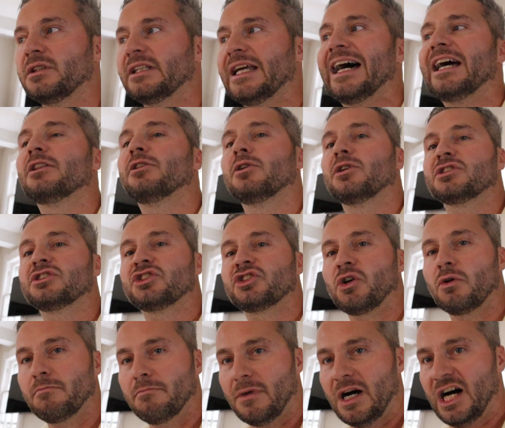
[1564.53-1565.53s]
not look
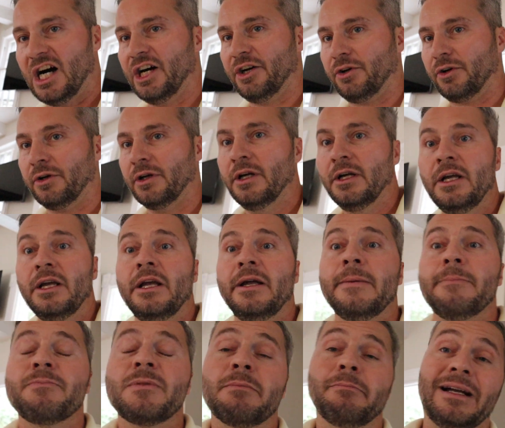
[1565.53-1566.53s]
so modern.
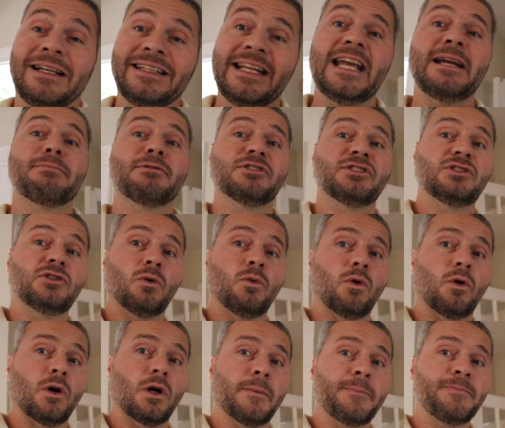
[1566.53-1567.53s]
My neighbor's
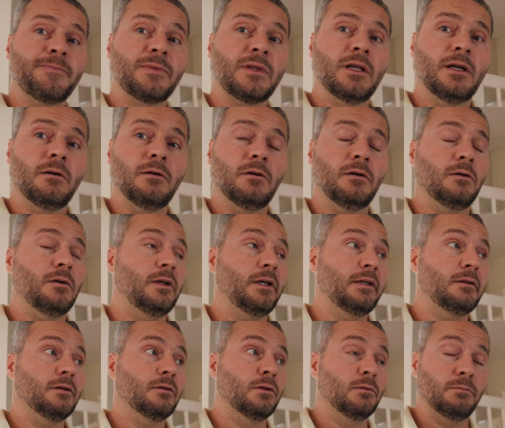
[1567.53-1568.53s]
door
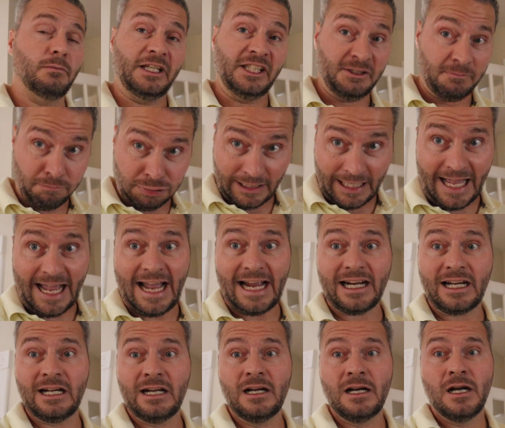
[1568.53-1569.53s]
is
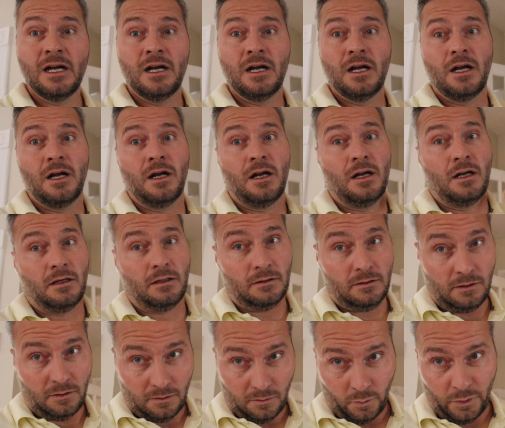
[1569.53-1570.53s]
black
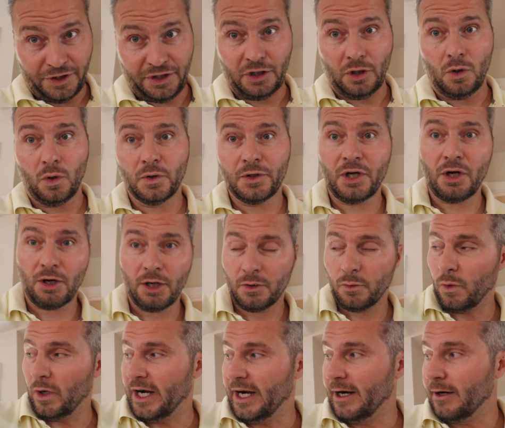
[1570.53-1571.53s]
with gold
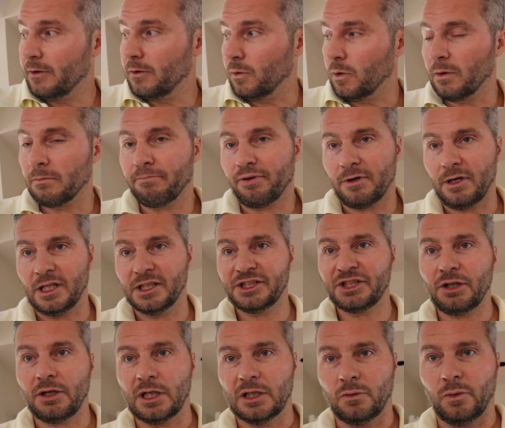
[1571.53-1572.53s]
hardware or bronze
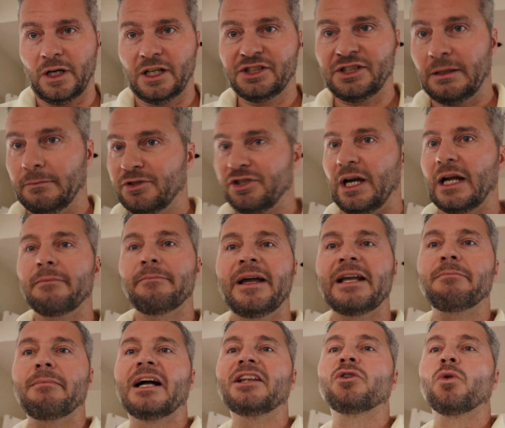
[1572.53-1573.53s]
hardware, so I'm trying to
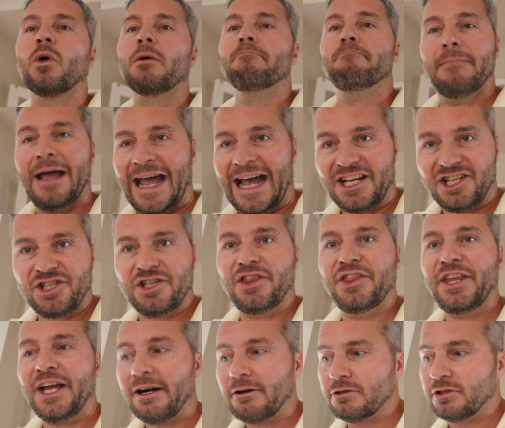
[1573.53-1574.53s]
make my door match
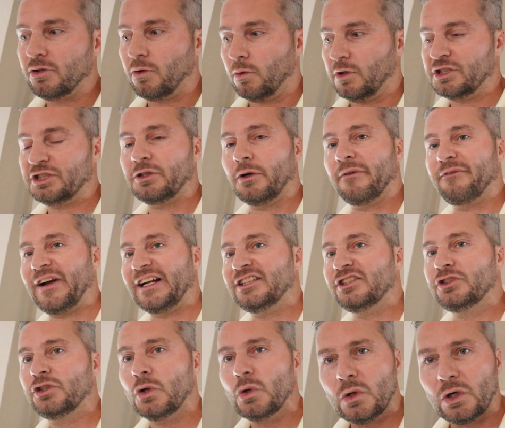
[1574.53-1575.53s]
their door. So if I
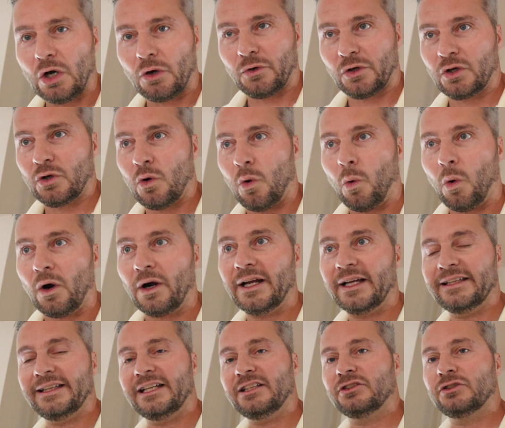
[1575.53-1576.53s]
do go to court
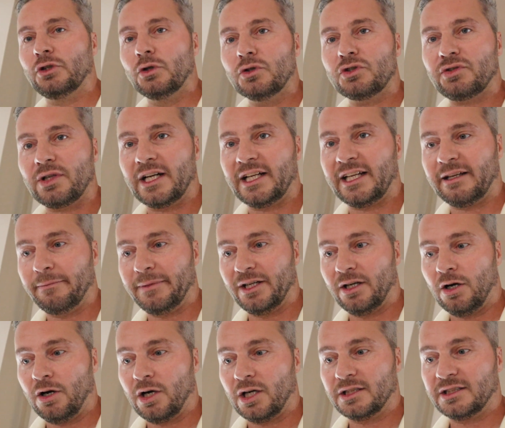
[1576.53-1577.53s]
and they do try to give me
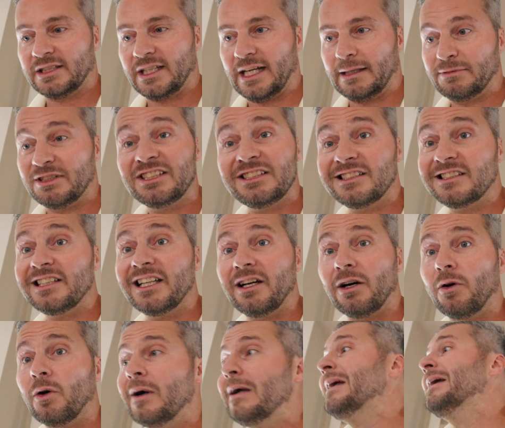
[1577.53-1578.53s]
a hard time,
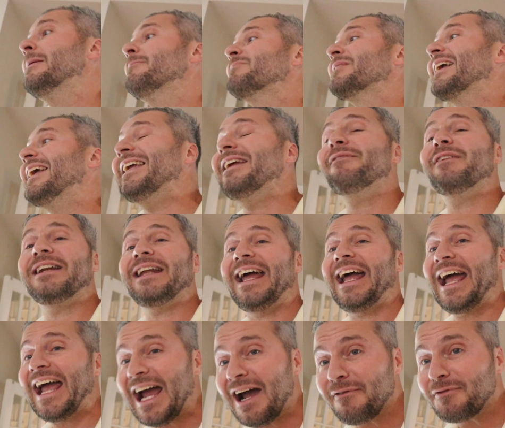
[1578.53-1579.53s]
still, even
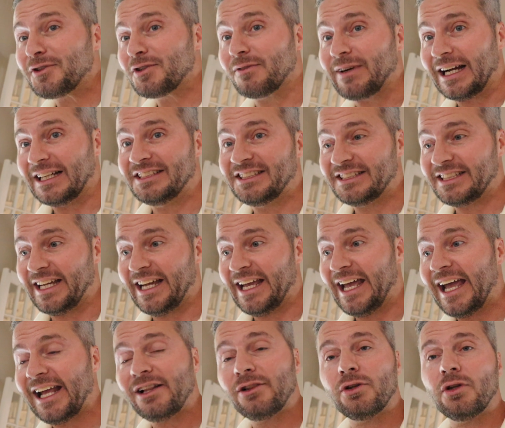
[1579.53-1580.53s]
after I say,
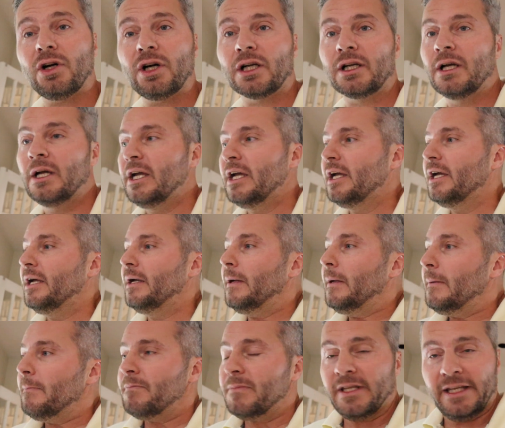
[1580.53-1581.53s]
hey, look,
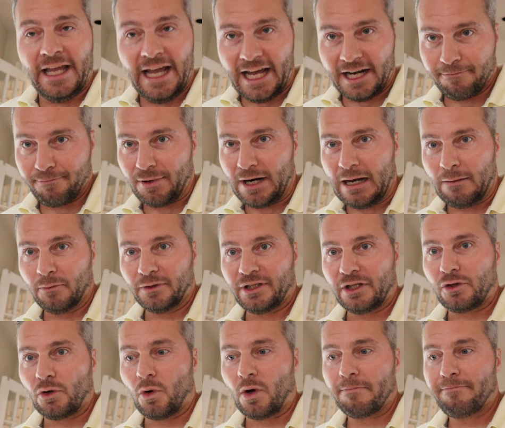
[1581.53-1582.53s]
you had a problem with the
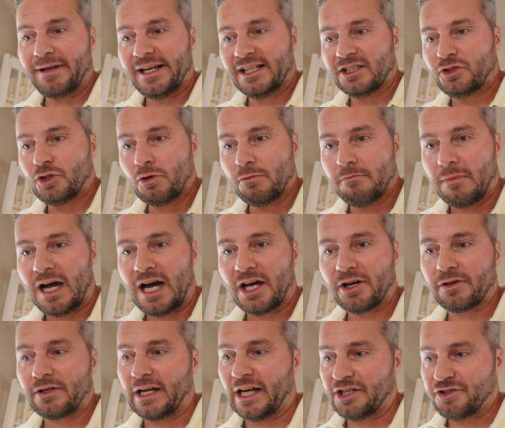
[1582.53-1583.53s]
door being too
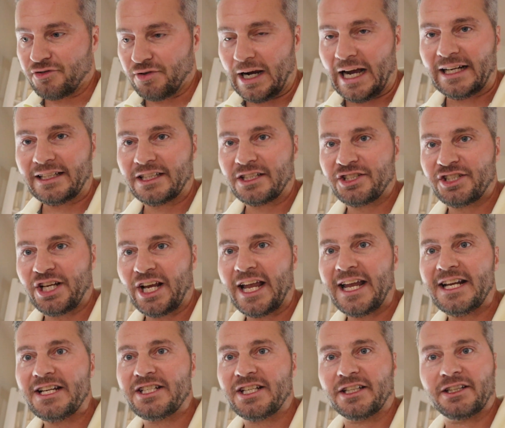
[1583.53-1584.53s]
modern. I tried to
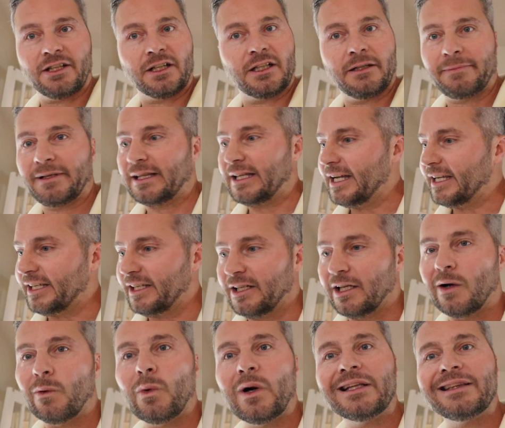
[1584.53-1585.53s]
change it. They're going to be like, you
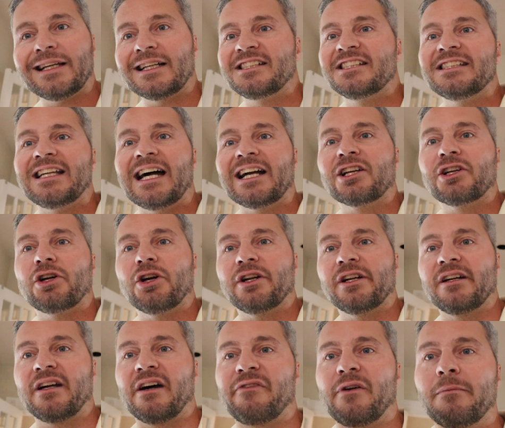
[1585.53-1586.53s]
know what? That's not good
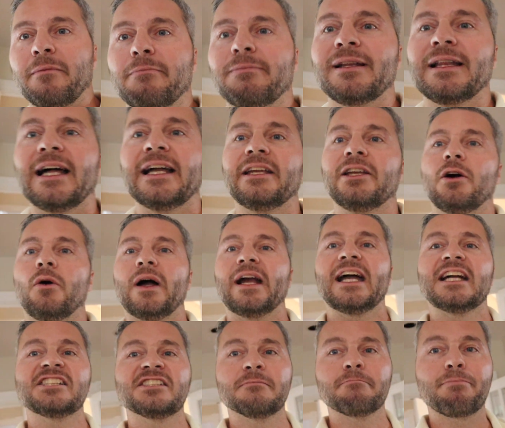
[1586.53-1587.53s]
enough. I'm going to be like, yo, I
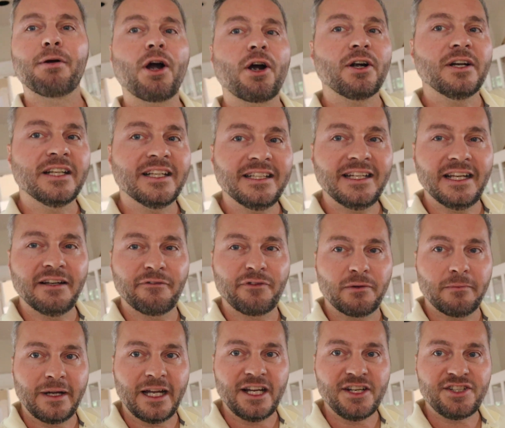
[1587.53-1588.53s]
got some pertinent
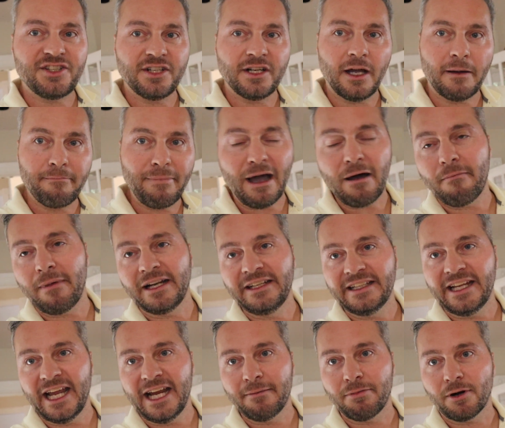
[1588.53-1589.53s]
information about my
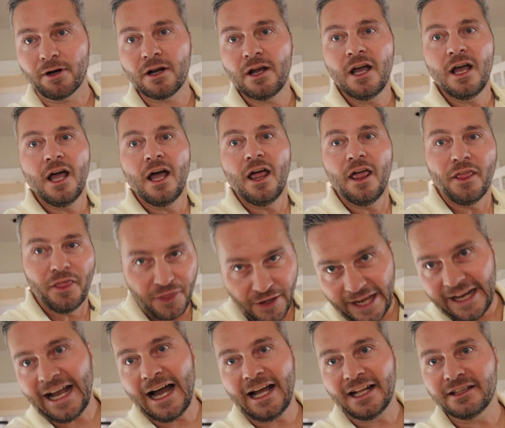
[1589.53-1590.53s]
neighbor.
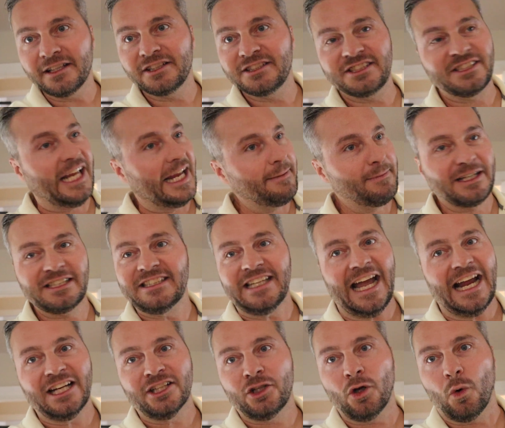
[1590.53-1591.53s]
They got the same
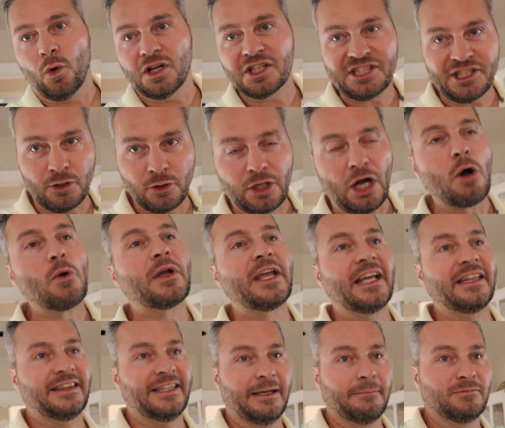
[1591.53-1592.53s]
exact door, so go
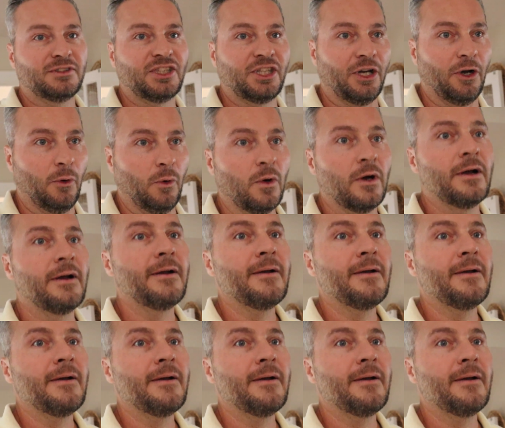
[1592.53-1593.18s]
get them too.